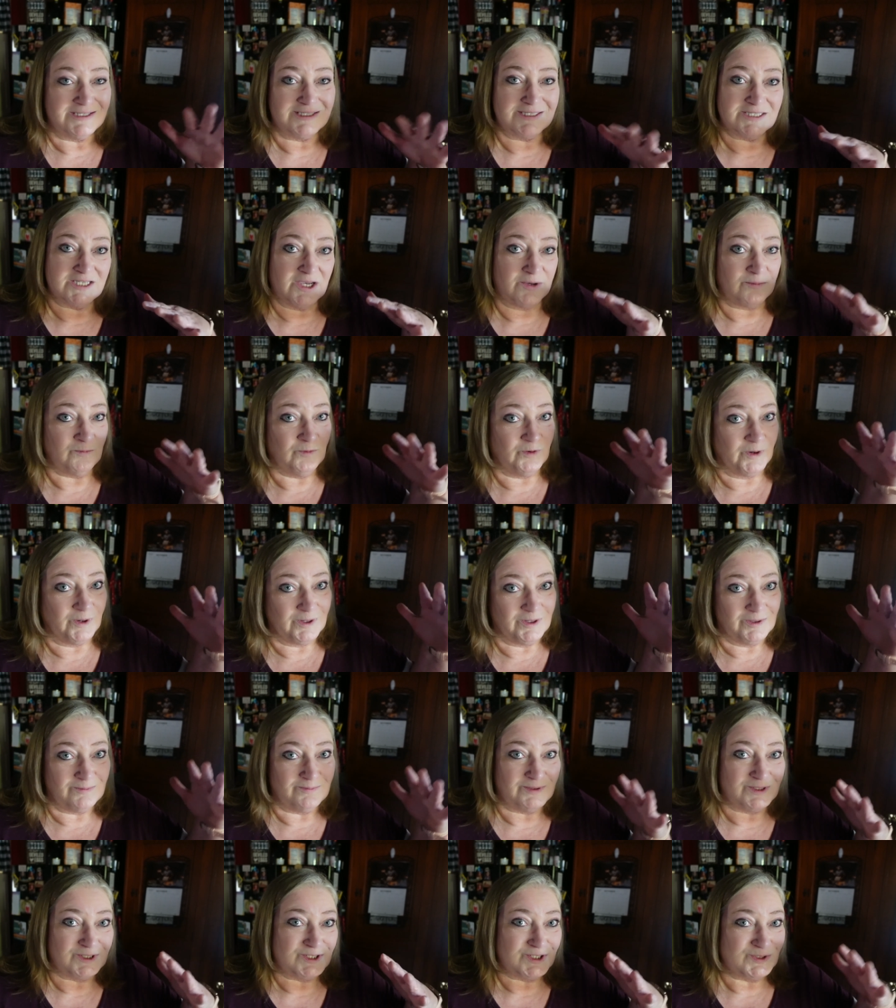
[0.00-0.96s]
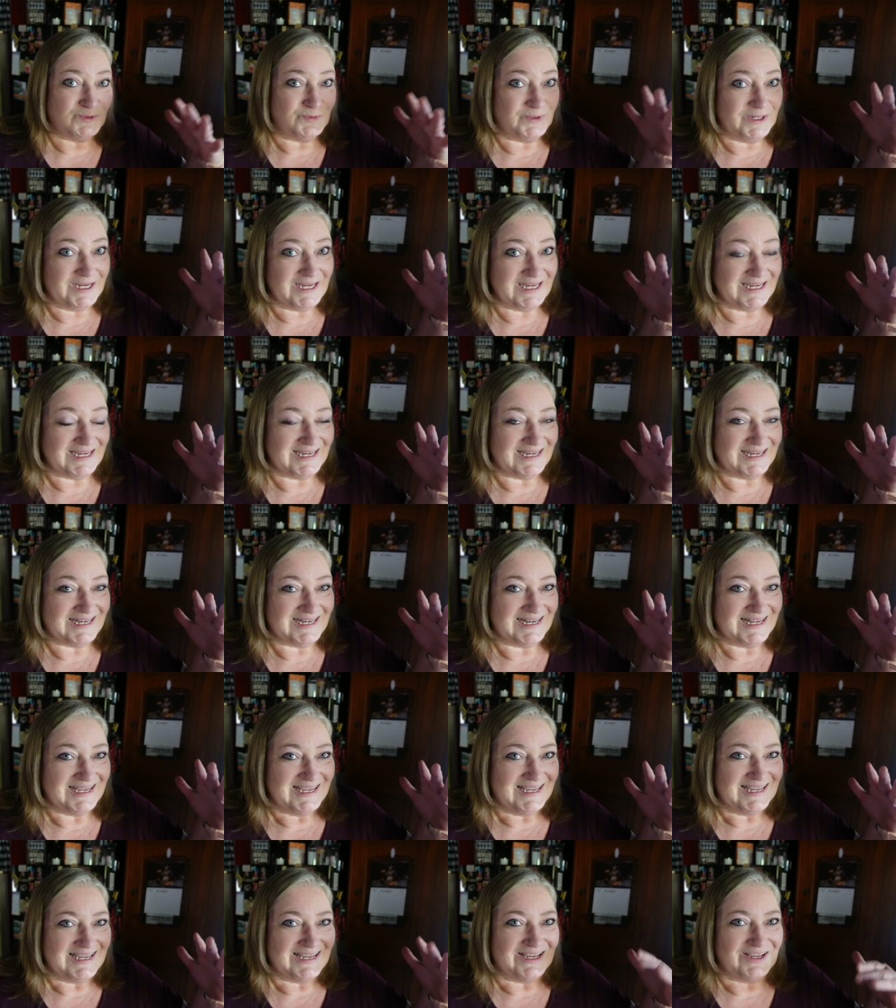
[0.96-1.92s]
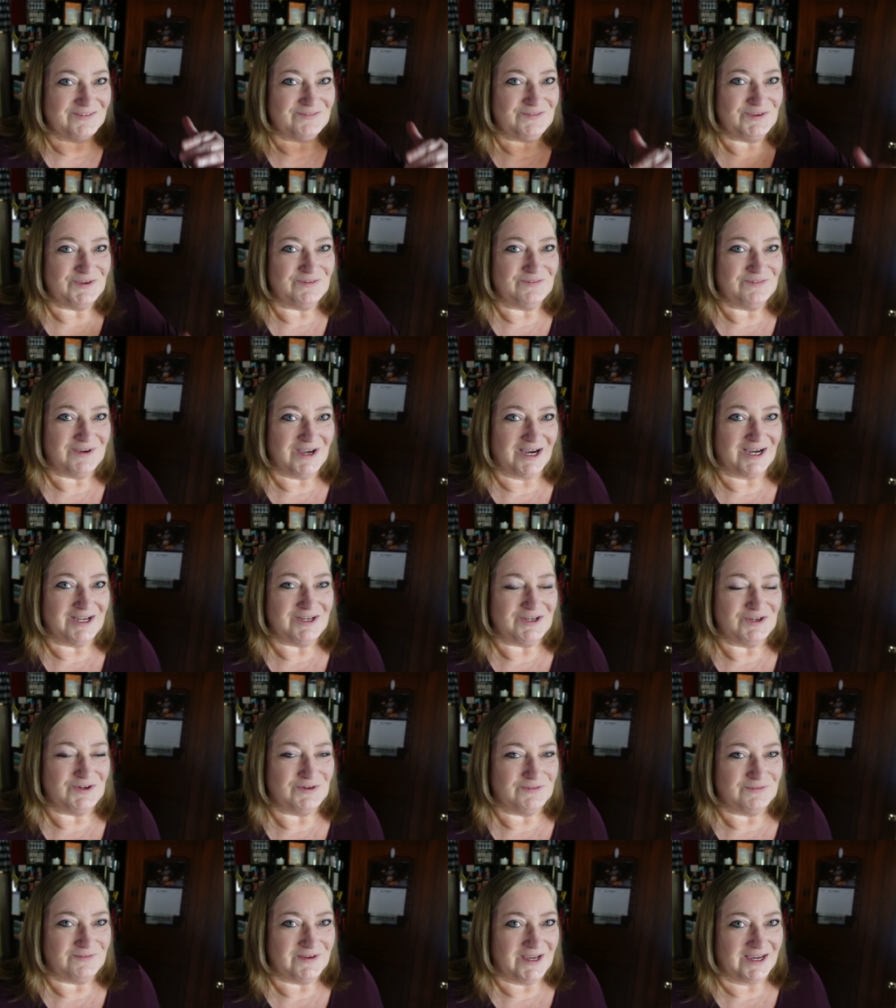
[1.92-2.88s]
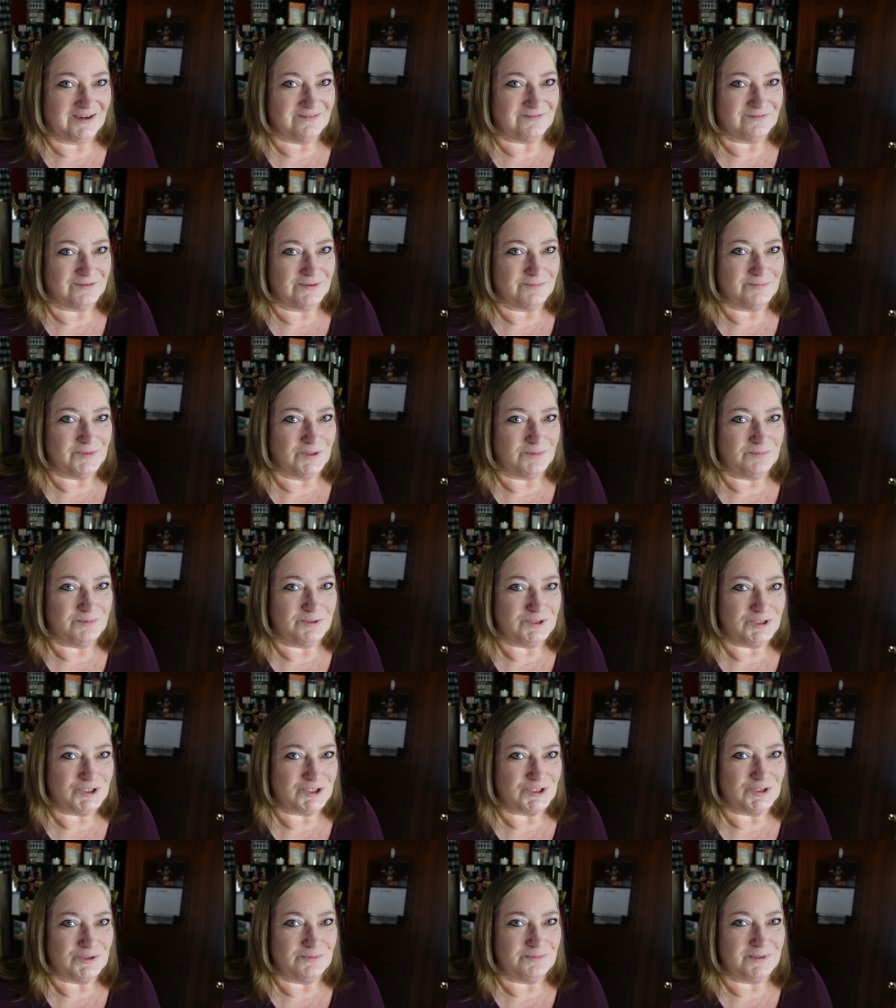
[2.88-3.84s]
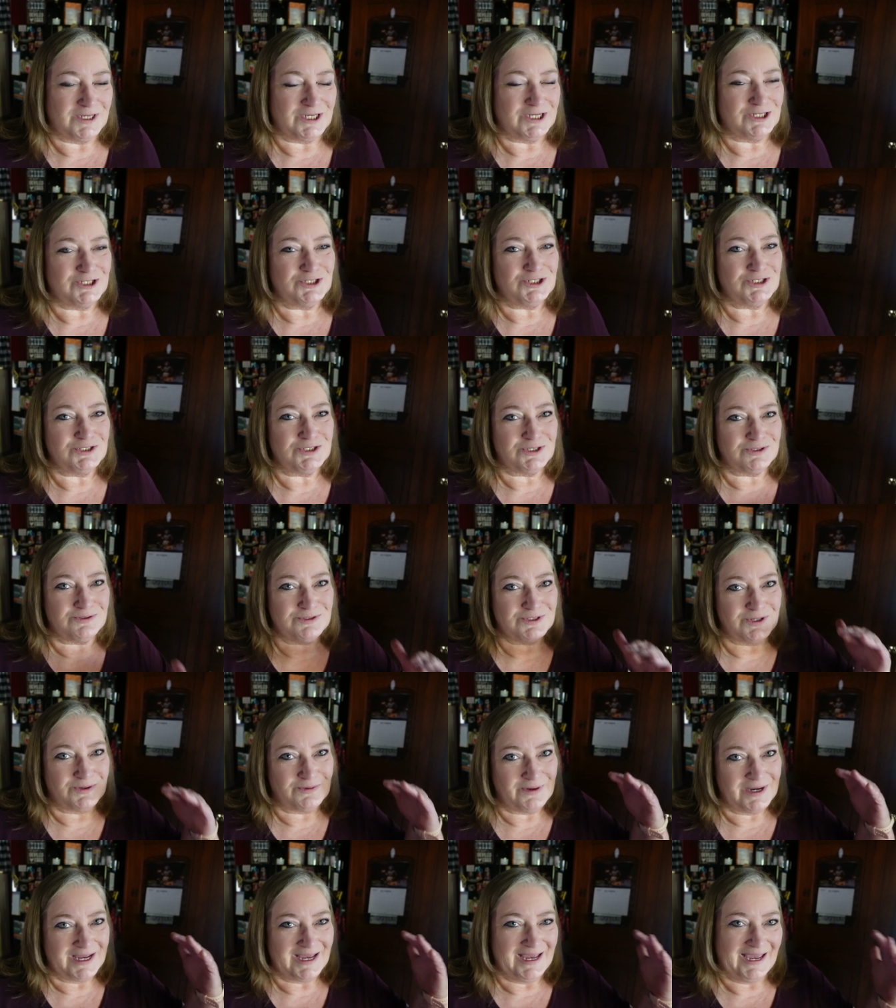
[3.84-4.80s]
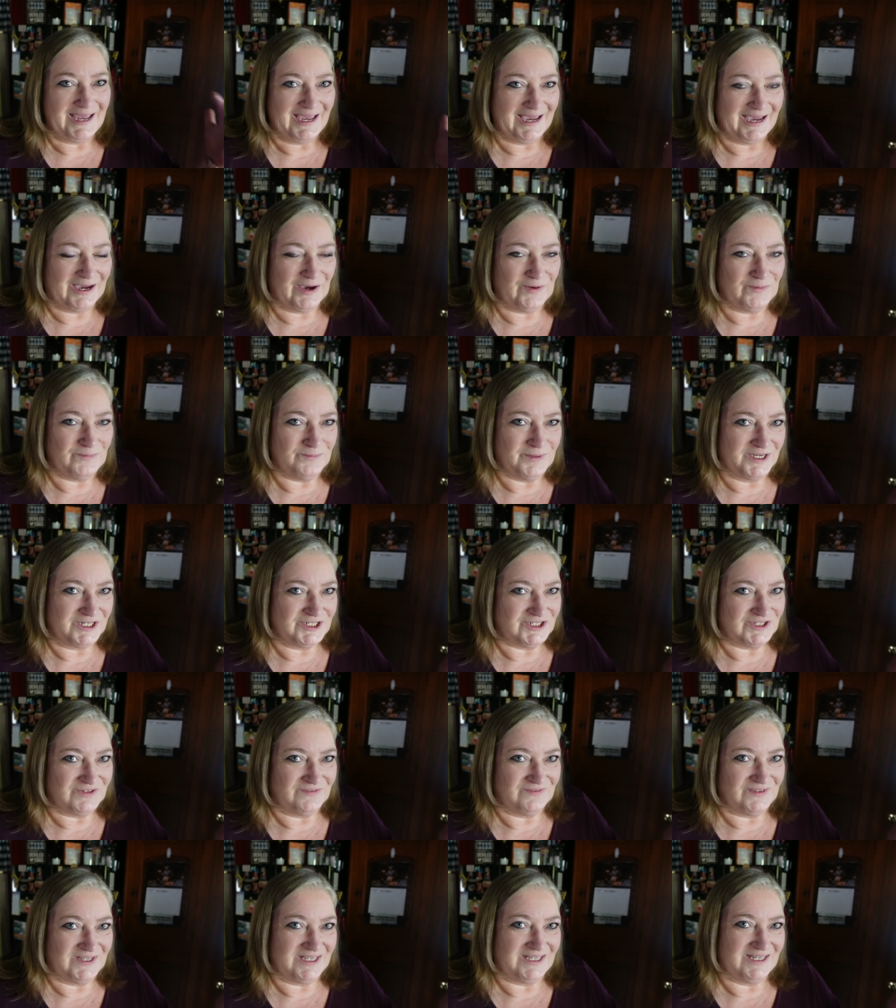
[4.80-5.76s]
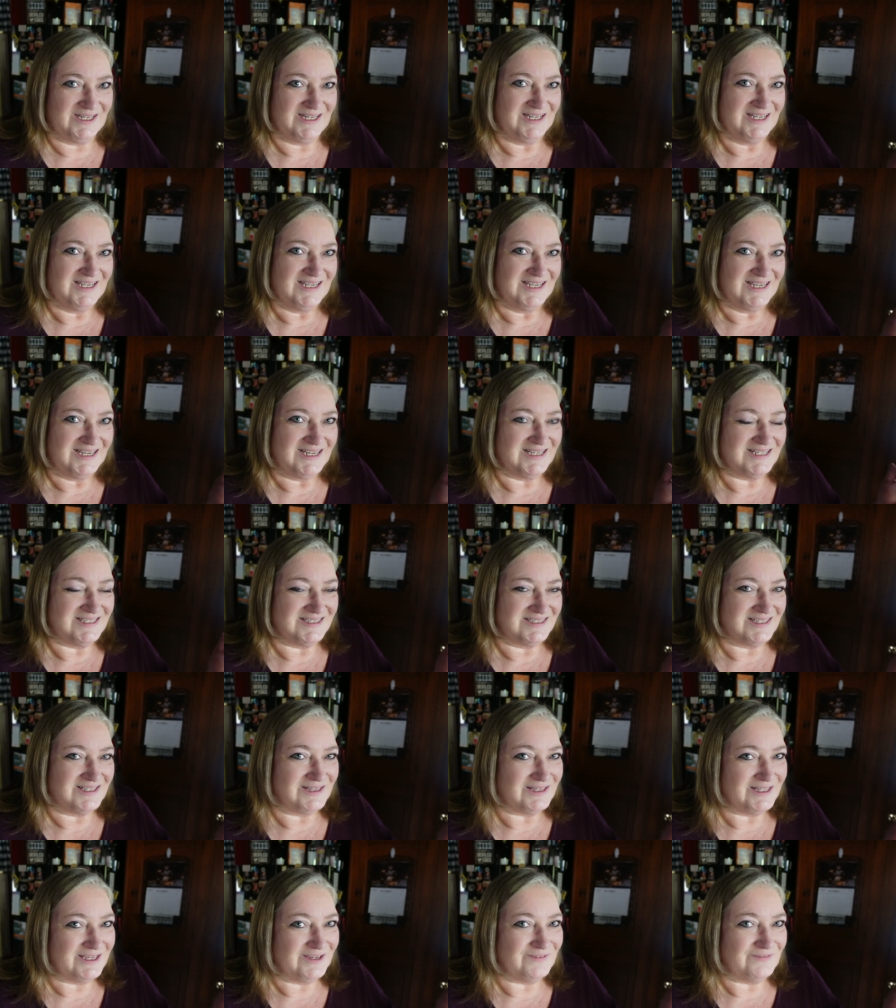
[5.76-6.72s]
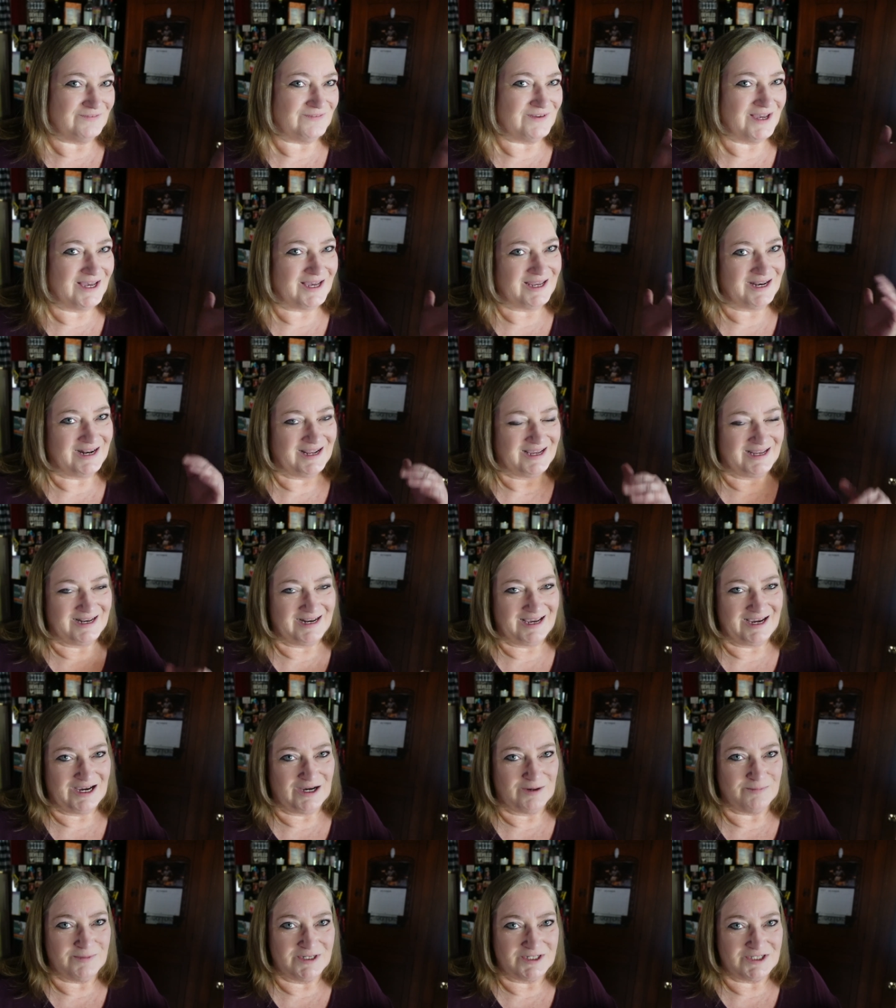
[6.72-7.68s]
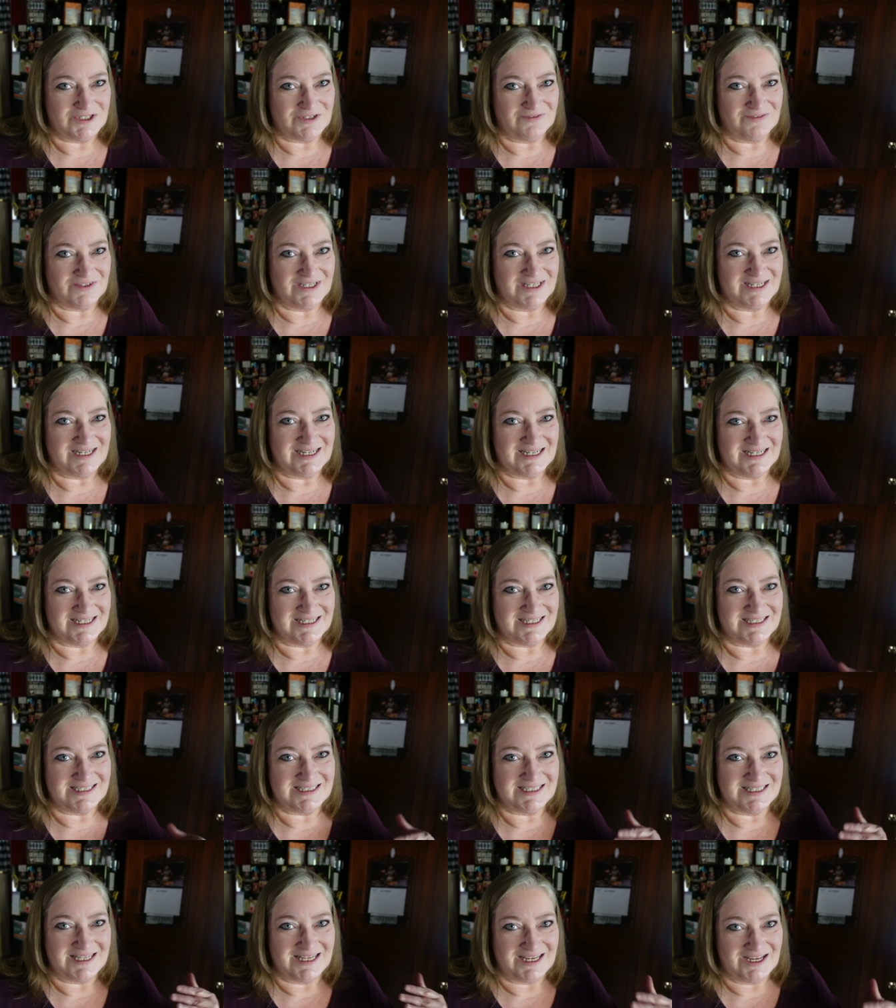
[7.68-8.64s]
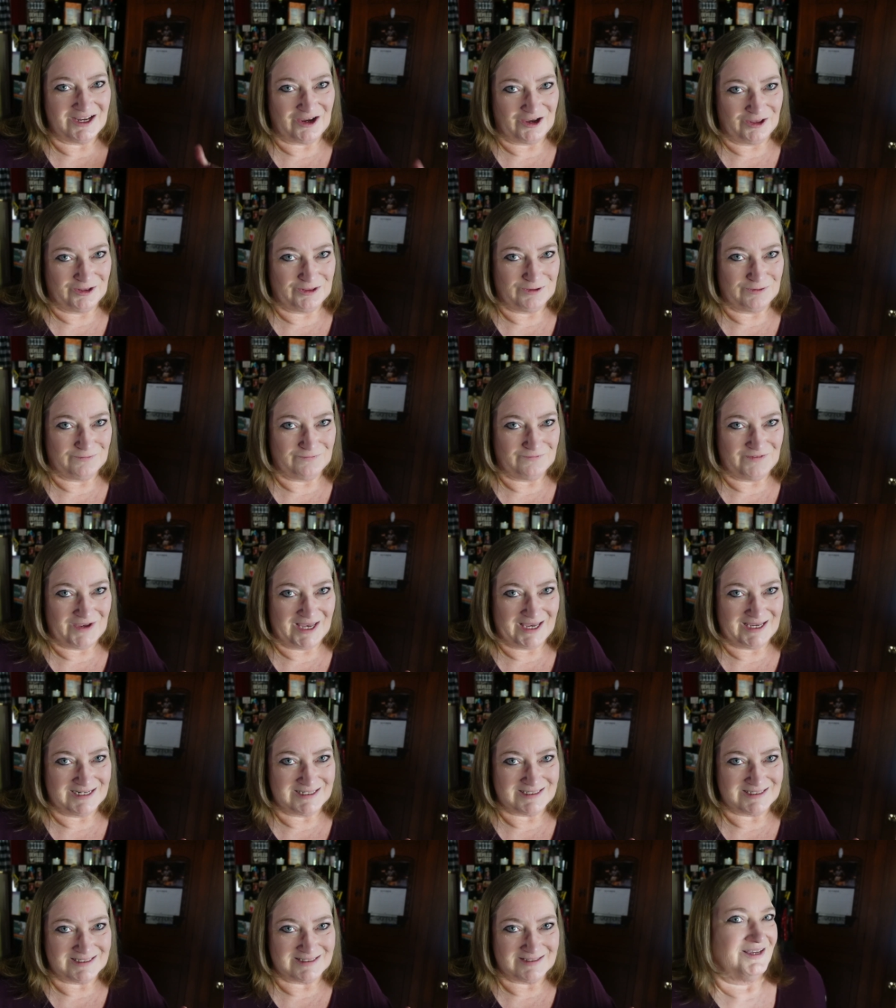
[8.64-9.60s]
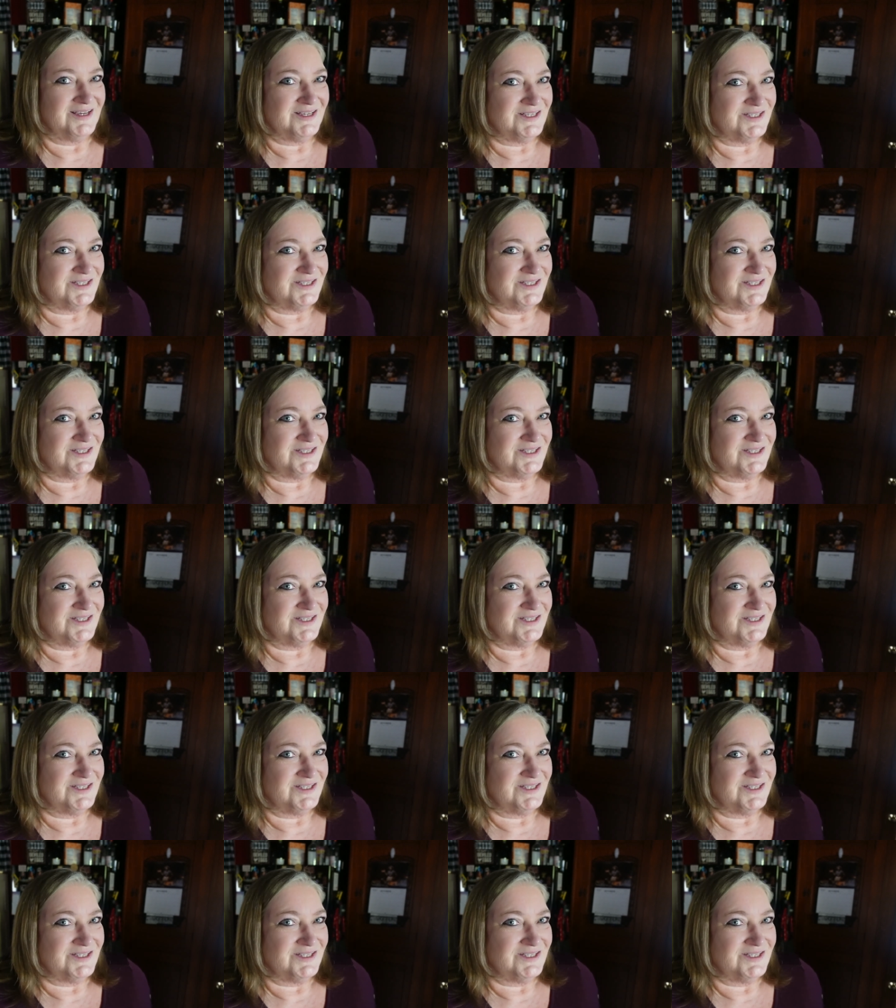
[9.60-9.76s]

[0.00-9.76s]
somewhere in between if you've gotten your fat from the butcher because you don't know how much of it is the leaf fat and how much of it is the other fat.